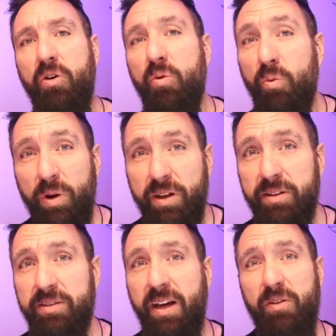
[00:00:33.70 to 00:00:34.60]

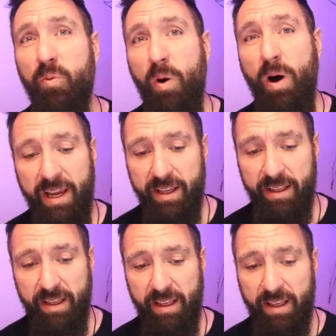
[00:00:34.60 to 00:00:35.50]
Reel and White
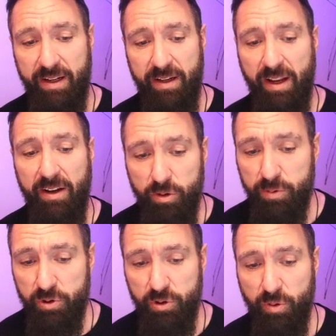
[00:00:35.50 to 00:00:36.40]
and YouTube
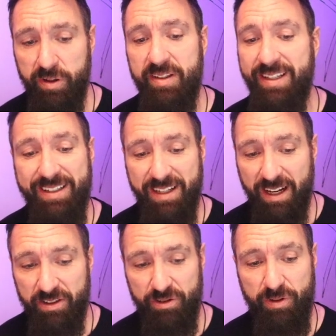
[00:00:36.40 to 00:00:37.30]
shorts, TikTok
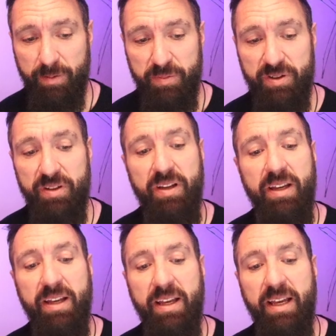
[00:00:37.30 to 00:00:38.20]
scripts,
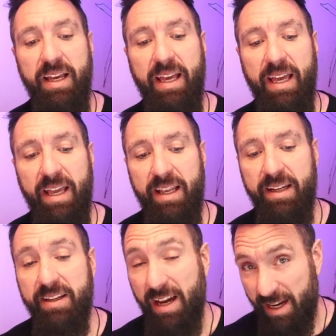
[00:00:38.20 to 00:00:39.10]
and
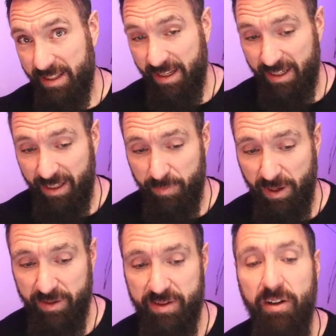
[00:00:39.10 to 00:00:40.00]
content
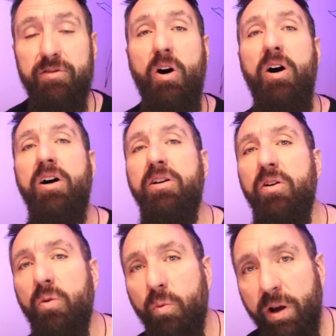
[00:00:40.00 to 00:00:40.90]
emails, along
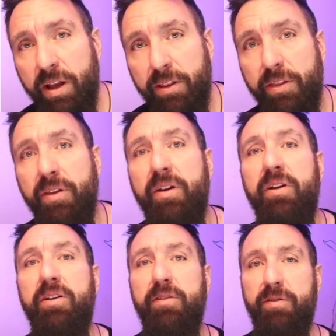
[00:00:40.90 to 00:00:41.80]
with
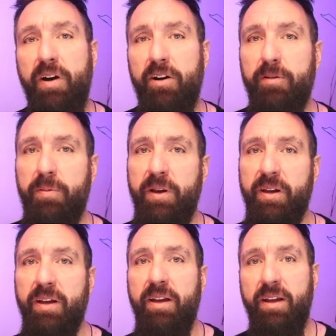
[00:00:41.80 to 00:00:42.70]
developing
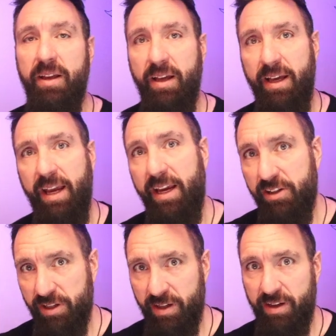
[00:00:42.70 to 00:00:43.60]
a
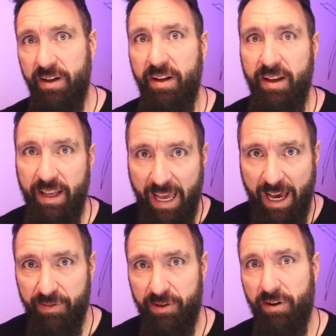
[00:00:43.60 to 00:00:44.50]
HeyGen
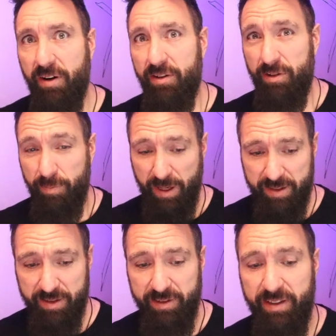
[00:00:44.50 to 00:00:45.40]
avatar to
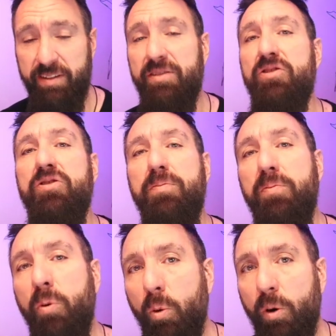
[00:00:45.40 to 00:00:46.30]
basically
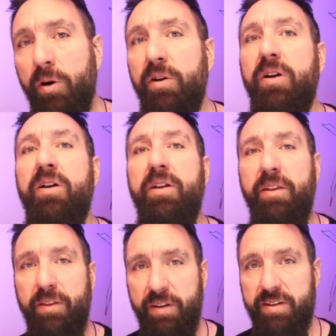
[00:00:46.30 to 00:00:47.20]
support
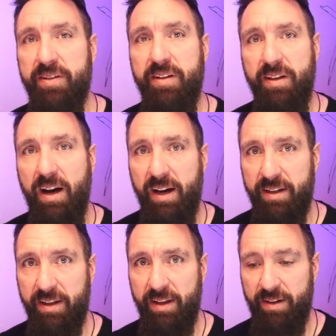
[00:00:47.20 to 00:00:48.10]
this
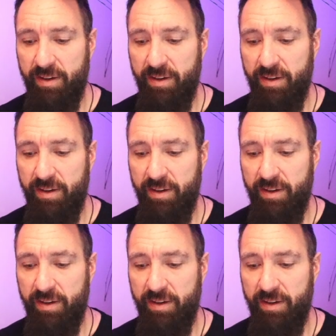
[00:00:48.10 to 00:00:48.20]
content.